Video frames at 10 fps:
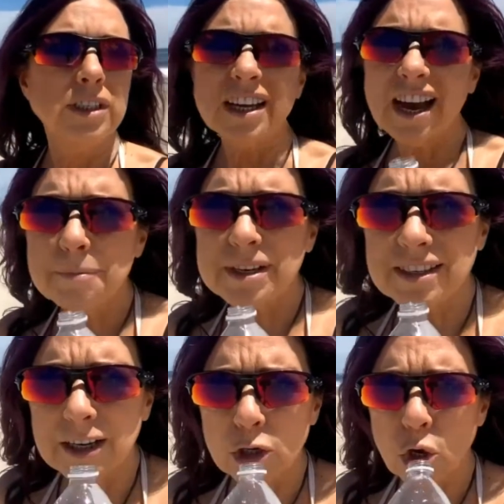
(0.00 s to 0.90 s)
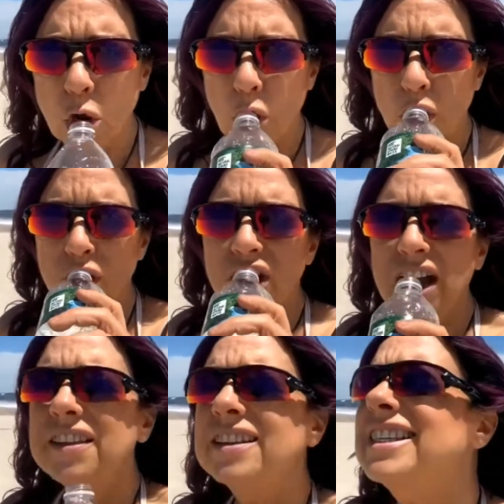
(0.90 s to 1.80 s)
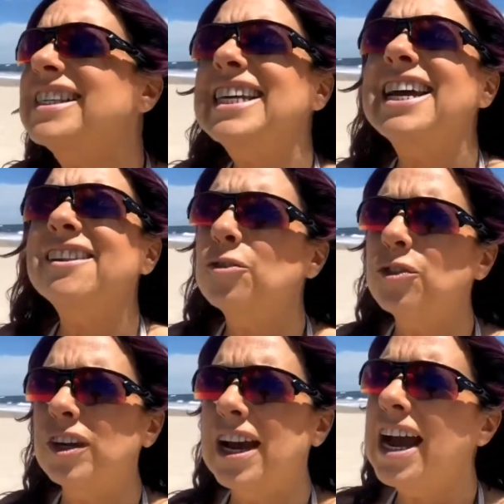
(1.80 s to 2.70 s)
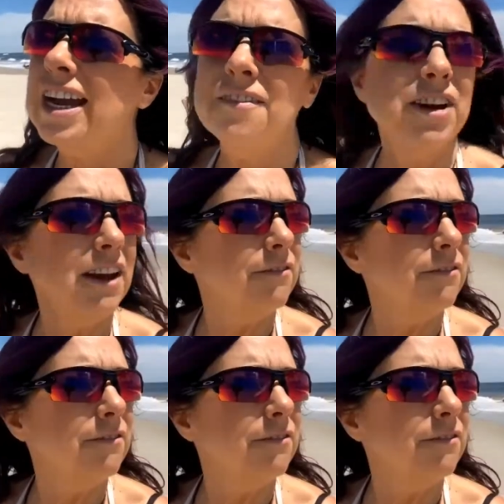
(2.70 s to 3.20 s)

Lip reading: What time is it? And this is the other thing. I have